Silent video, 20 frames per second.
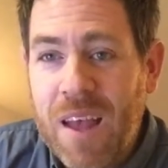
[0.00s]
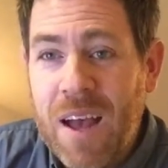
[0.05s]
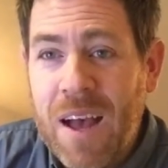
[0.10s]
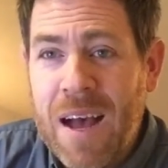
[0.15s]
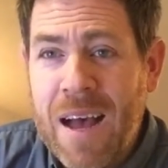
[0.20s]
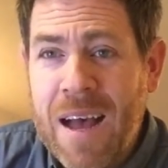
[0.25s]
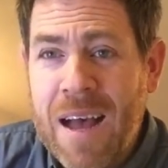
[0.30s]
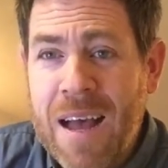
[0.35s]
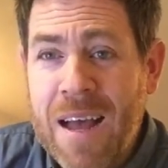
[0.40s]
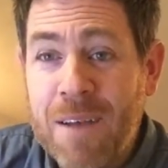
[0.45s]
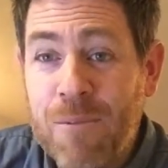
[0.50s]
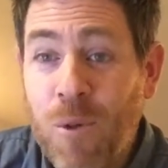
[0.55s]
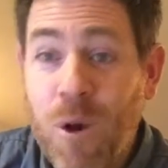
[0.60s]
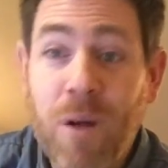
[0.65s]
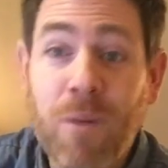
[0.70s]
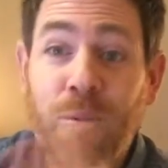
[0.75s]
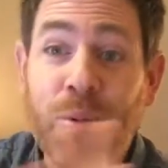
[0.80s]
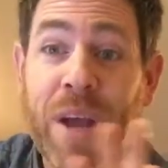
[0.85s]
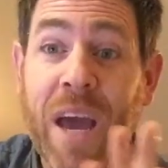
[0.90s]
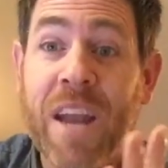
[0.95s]

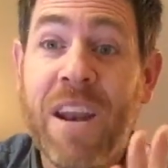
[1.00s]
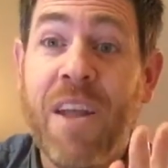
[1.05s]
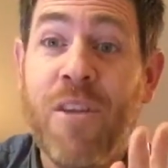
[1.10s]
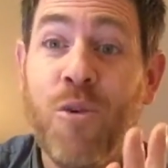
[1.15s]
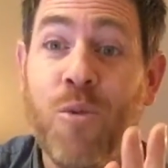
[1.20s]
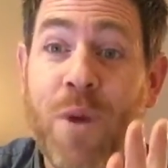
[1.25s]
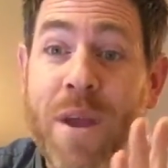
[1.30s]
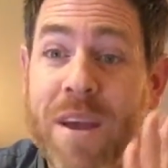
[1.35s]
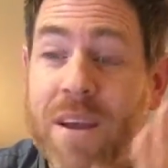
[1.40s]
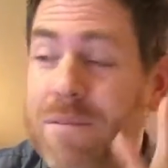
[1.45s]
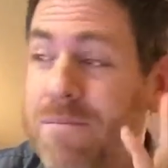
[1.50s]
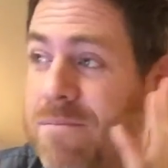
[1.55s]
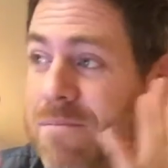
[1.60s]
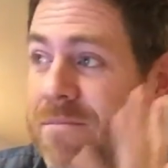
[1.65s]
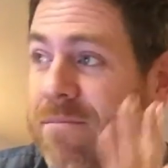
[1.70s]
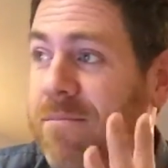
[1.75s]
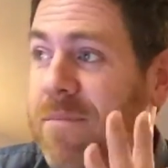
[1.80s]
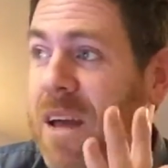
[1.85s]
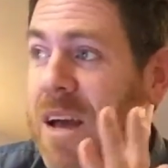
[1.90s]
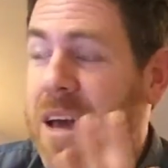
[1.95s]
Well, we got another week,
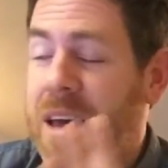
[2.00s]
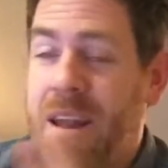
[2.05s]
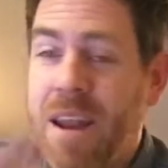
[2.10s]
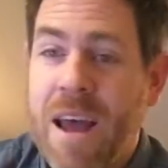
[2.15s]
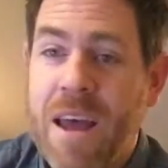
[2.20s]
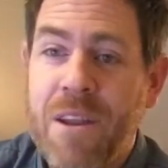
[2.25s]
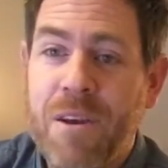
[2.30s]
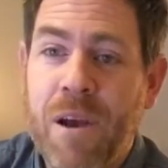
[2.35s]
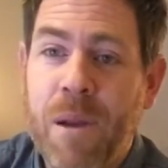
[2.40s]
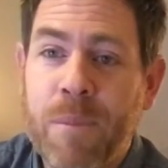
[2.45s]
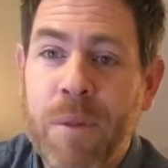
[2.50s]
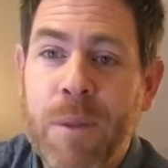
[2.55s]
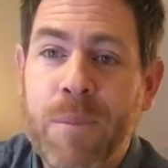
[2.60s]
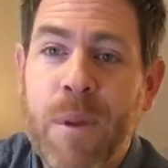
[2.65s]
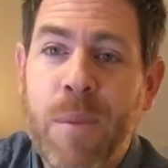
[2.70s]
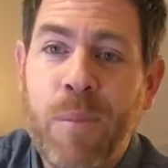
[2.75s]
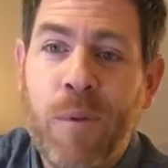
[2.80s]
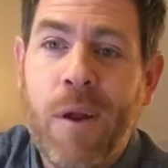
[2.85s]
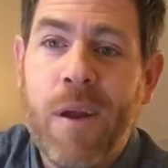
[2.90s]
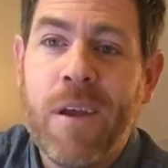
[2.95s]
and I know I'm going to
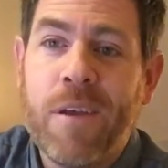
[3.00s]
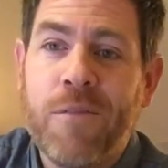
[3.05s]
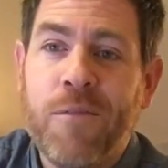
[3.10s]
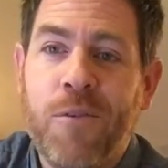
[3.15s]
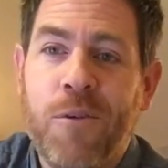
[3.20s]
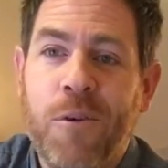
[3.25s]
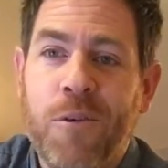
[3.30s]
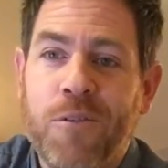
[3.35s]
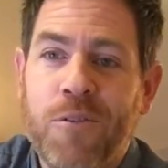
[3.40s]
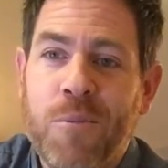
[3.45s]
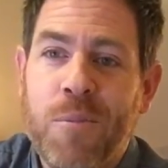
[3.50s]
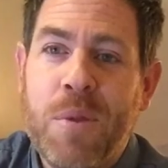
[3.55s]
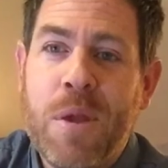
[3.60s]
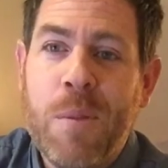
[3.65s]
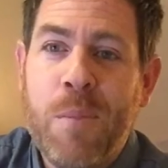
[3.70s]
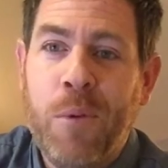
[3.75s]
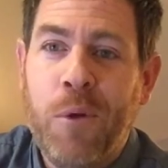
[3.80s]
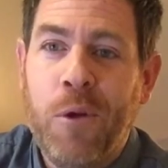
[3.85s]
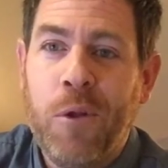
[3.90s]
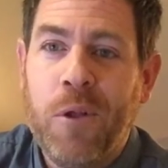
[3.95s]
be praying for some
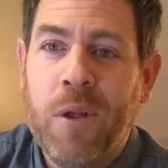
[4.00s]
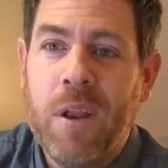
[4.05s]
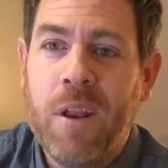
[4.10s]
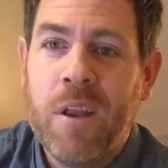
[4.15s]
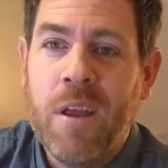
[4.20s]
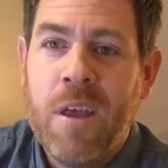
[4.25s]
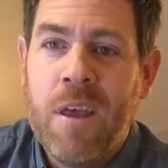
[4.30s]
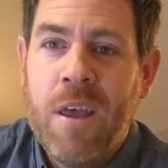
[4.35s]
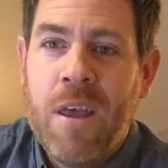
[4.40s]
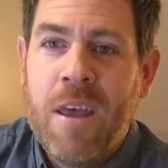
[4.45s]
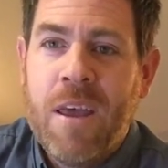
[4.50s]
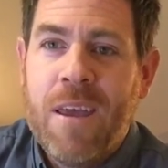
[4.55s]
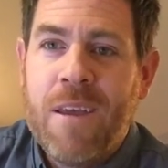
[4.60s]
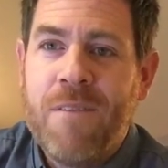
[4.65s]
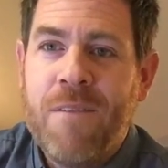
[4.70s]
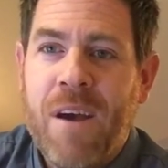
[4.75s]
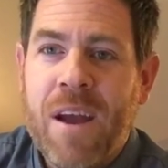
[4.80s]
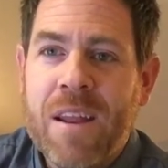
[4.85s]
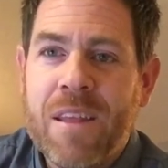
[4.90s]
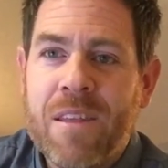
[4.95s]
people and
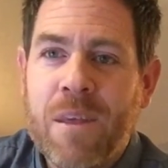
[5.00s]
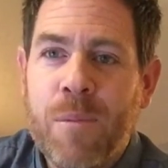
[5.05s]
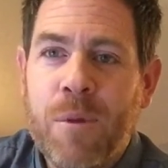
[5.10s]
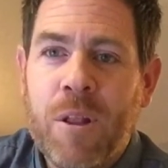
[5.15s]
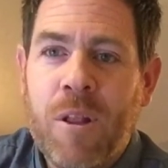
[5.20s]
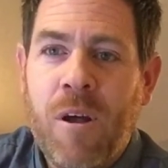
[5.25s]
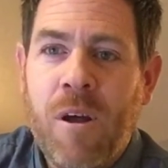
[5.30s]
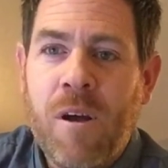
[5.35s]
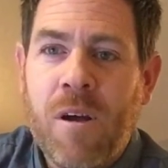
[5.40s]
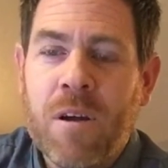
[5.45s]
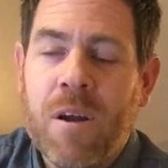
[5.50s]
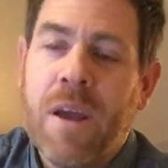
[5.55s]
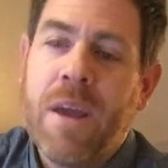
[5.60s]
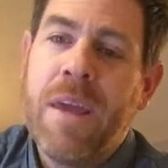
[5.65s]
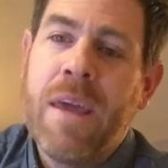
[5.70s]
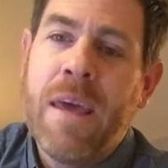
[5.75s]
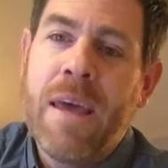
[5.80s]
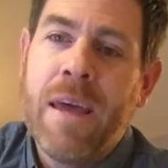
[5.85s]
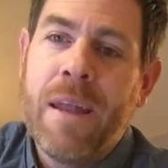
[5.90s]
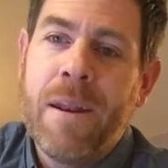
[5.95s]
inviting them along
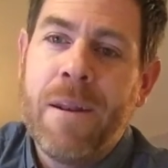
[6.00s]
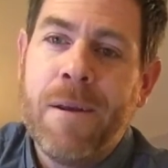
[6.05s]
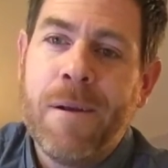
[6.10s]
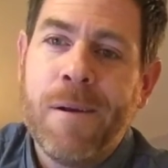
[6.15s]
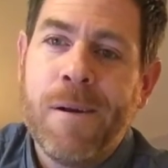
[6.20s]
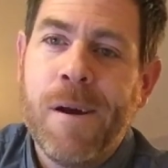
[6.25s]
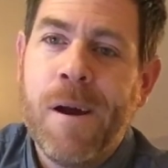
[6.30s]
again.